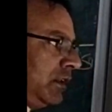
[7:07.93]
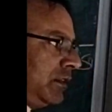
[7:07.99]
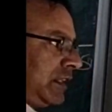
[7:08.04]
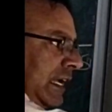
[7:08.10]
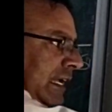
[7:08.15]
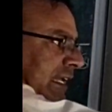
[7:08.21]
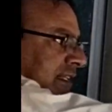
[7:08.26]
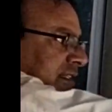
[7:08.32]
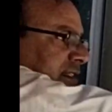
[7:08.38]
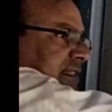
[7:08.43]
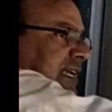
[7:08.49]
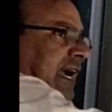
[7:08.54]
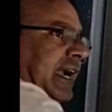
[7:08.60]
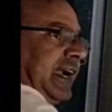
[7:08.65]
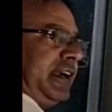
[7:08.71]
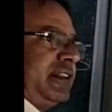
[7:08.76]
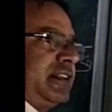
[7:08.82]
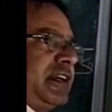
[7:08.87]
the
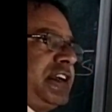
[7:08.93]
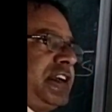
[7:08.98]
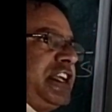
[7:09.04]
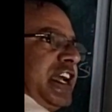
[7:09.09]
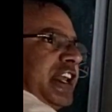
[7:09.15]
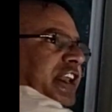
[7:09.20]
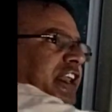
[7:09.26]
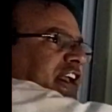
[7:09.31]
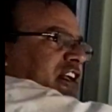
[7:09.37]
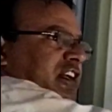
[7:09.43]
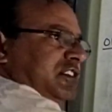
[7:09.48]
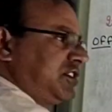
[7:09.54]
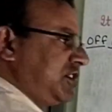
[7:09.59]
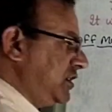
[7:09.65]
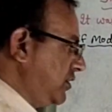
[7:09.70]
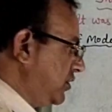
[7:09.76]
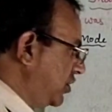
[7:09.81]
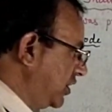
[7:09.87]
inside the DNA
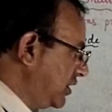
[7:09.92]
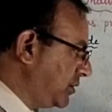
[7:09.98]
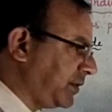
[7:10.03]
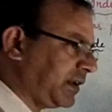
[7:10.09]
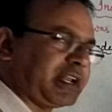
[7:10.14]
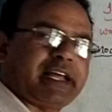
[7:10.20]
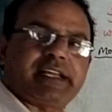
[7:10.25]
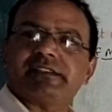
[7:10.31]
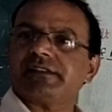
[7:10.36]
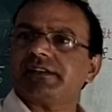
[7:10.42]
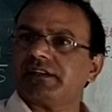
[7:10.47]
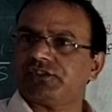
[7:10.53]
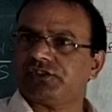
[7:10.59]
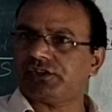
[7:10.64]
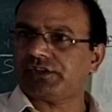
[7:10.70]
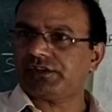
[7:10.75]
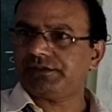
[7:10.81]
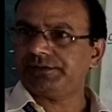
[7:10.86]
consists this one like
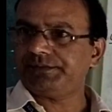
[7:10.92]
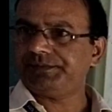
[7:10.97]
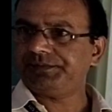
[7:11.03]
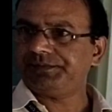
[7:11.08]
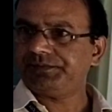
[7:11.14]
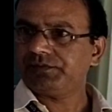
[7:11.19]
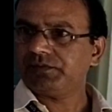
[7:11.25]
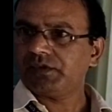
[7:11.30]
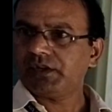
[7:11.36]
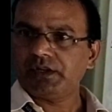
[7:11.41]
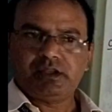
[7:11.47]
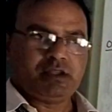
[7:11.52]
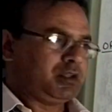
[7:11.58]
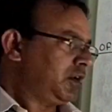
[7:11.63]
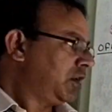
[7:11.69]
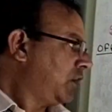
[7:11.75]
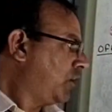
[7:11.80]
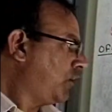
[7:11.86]
such.
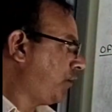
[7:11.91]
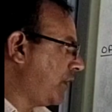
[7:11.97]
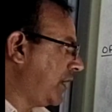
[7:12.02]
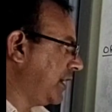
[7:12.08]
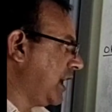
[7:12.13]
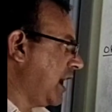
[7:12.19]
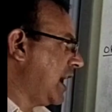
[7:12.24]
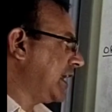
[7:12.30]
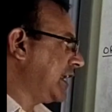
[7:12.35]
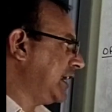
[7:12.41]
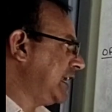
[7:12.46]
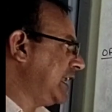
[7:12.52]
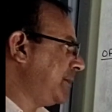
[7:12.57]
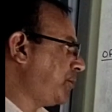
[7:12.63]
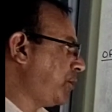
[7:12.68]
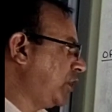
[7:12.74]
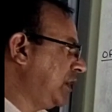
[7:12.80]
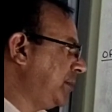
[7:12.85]
One
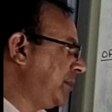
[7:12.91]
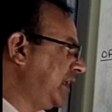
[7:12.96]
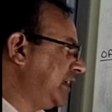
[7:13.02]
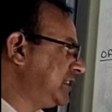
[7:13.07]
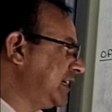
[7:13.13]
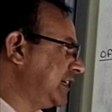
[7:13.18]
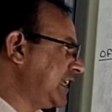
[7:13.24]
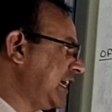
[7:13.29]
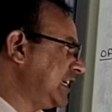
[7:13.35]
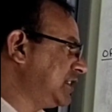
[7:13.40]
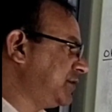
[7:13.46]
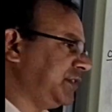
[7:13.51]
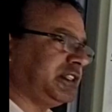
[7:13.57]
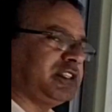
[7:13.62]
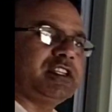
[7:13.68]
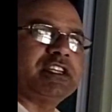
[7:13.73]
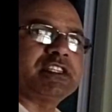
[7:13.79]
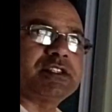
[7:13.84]
RNA polymerase attached
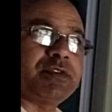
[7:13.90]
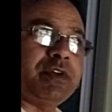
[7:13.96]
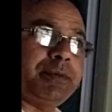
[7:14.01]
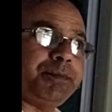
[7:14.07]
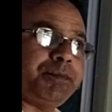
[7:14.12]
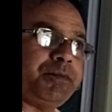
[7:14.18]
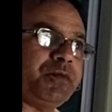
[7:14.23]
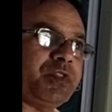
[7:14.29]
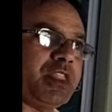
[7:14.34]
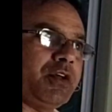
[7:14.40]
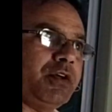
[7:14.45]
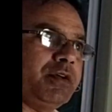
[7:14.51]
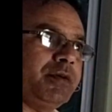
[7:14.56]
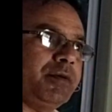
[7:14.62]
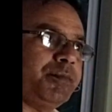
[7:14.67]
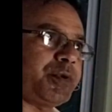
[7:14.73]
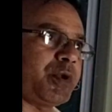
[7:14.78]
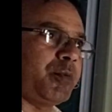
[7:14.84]
with this one
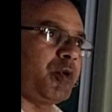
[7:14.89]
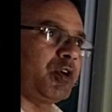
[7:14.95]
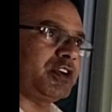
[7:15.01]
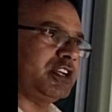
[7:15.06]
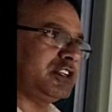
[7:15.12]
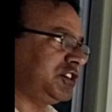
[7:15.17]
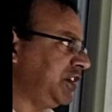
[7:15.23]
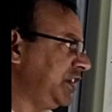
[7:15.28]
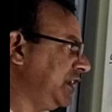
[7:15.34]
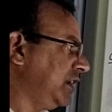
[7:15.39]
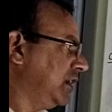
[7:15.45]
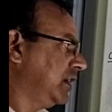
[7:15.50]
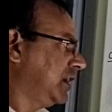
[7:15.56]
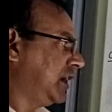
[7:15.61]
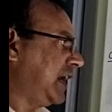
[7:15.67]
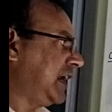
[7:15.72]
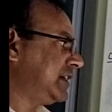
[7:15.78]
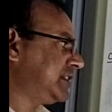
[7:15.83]
promoter
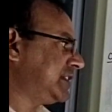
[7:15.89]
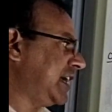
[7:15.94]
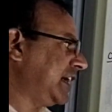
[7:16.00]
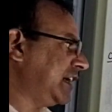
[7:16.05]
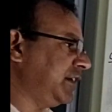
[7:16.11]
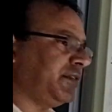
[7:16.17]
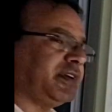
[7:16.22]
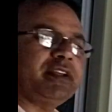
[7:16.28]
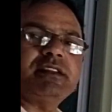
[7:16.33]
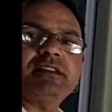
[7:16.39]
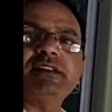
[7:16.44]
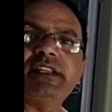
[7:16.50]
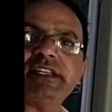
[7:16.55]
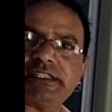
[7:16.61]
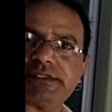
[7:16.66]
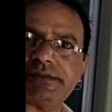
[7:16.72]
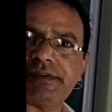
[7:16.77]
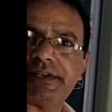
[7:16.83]
gene, and second one
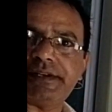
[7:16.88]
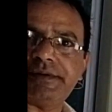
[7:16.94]
this.